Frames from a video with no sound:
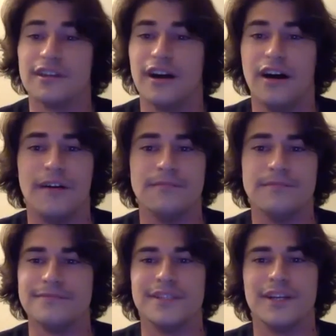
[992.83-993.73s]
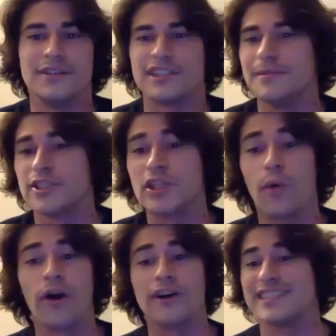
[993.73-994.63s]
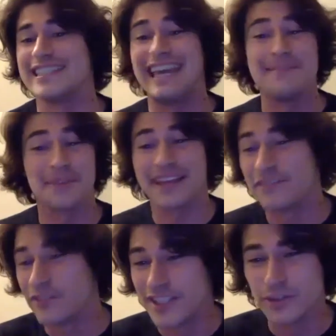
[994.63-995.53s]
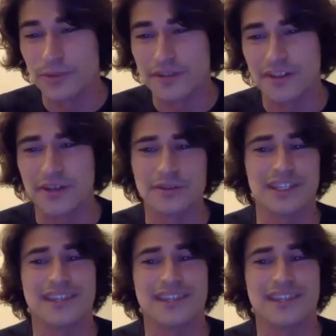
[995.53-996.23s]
It's going to be so hard to game plan for each one of those.